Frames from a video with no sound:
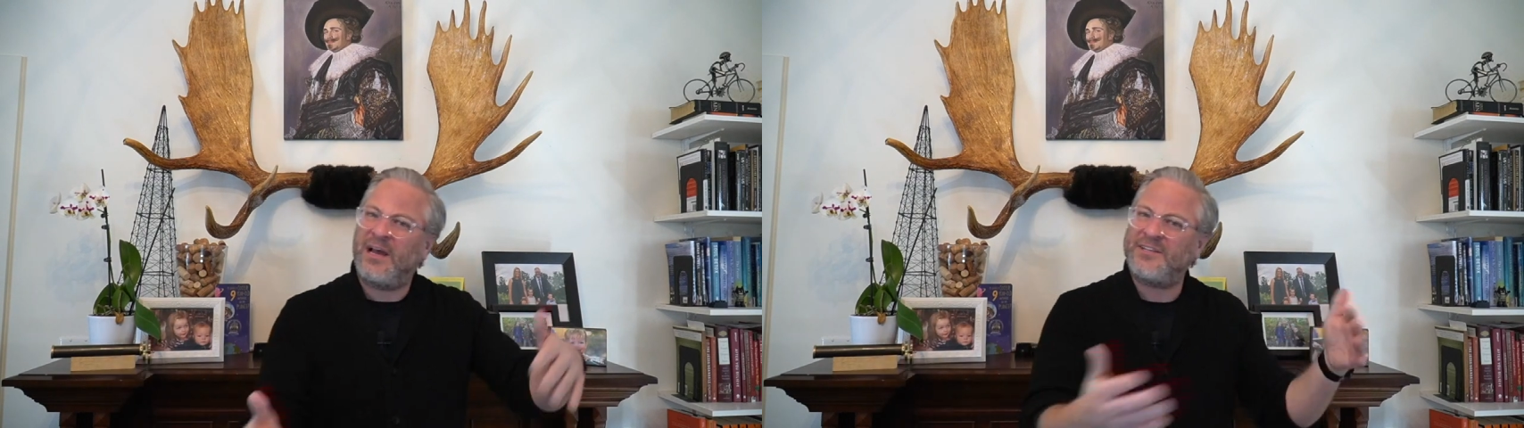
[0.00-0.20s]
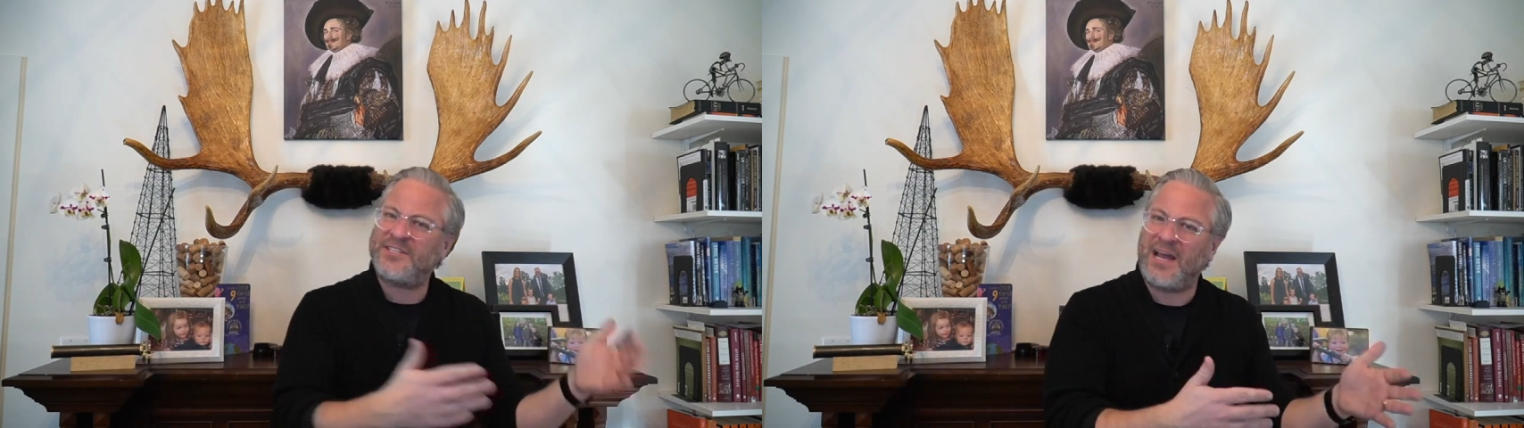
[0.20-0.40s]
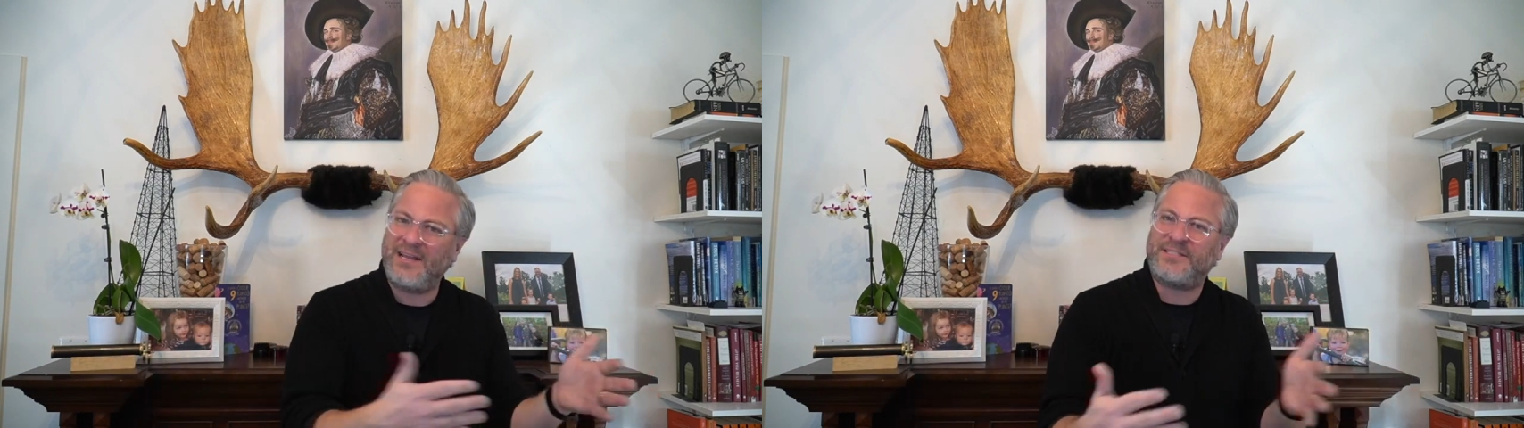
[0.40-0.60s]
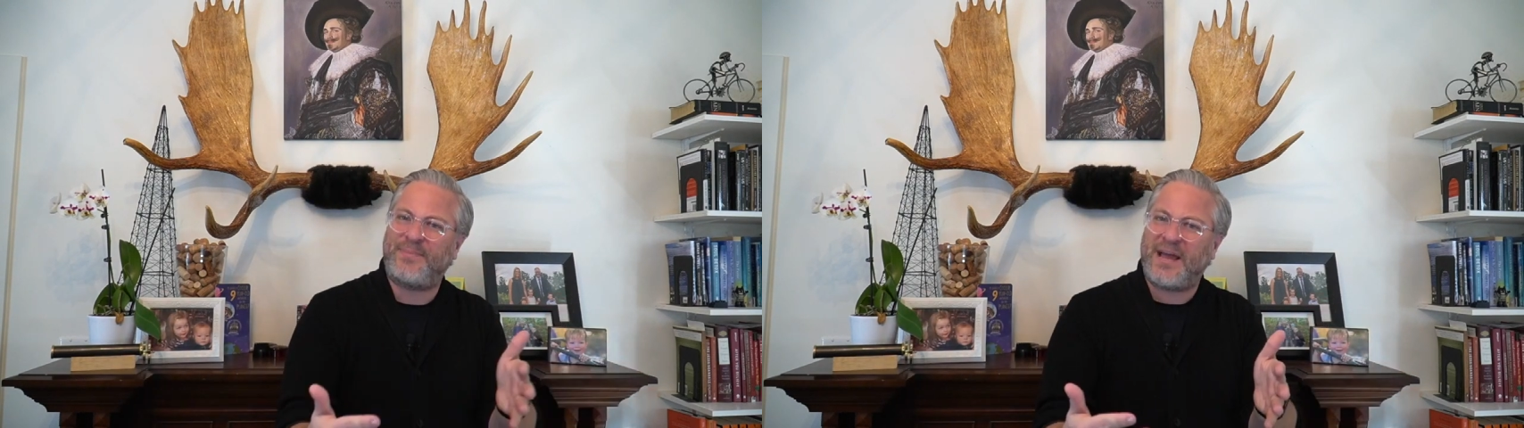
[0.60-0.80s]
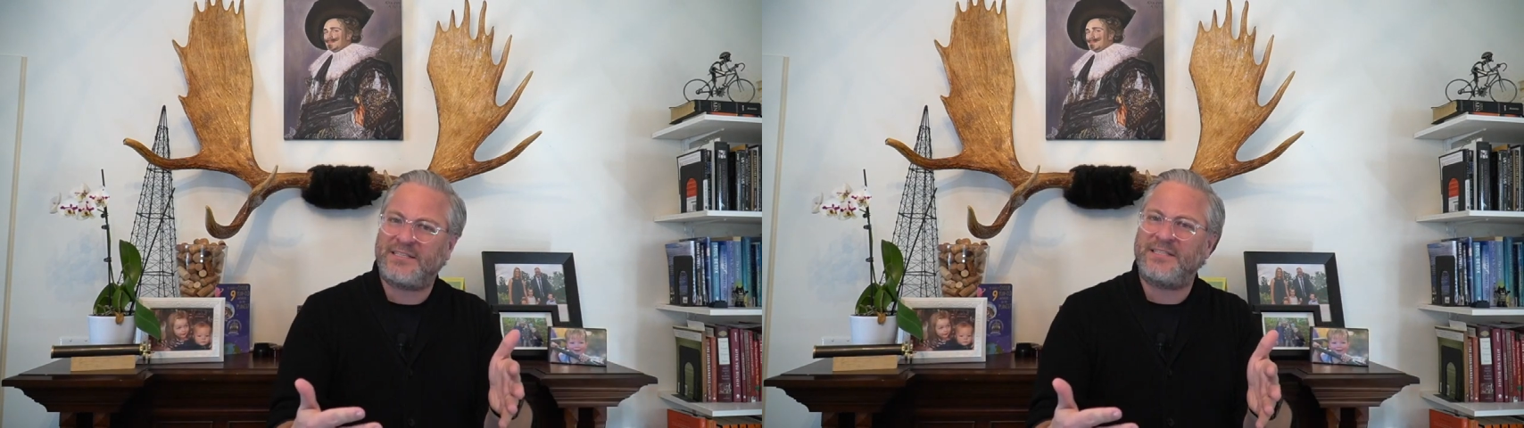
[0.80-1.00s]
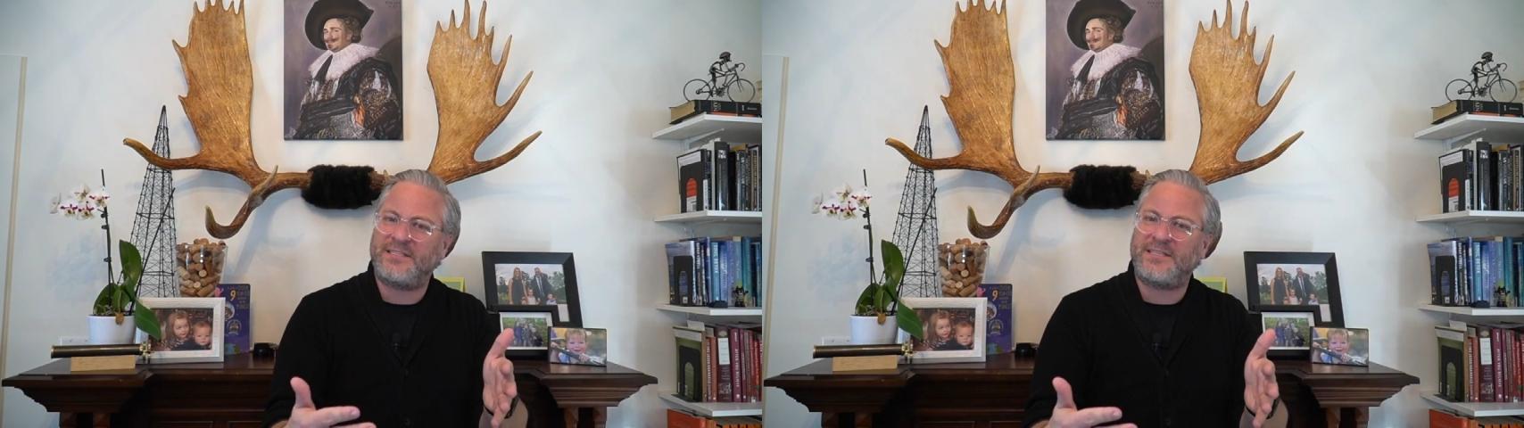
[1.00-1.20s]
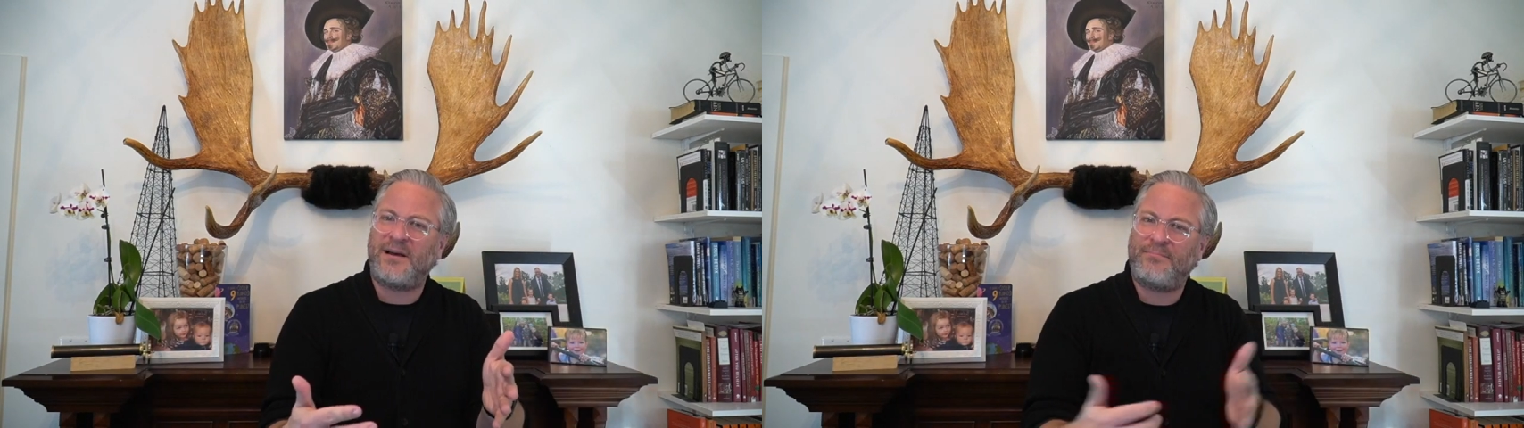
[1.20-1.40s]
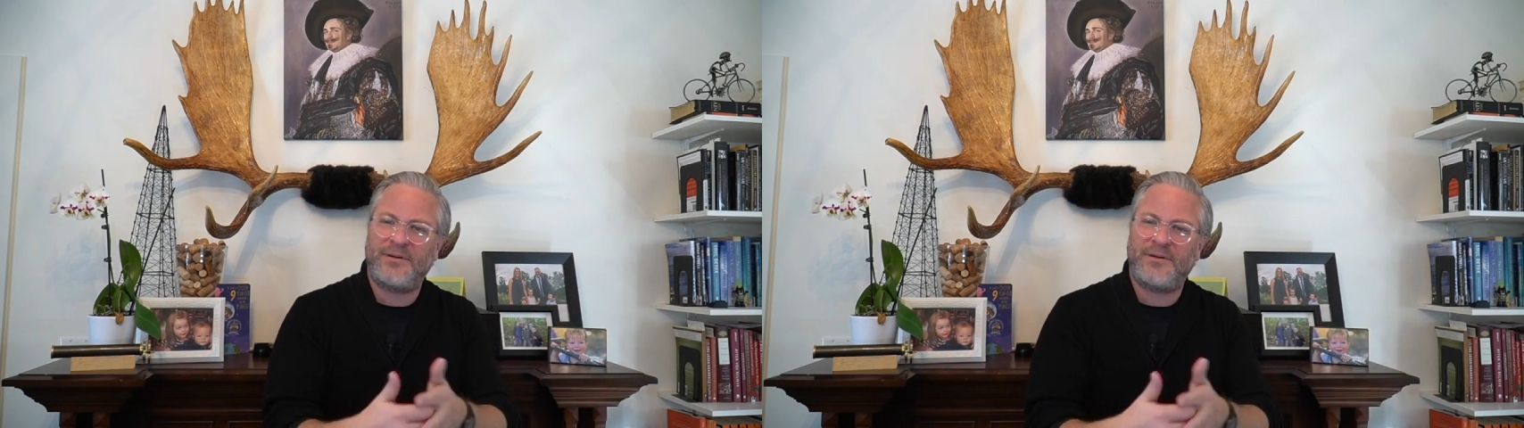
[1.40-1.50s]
science backs this up,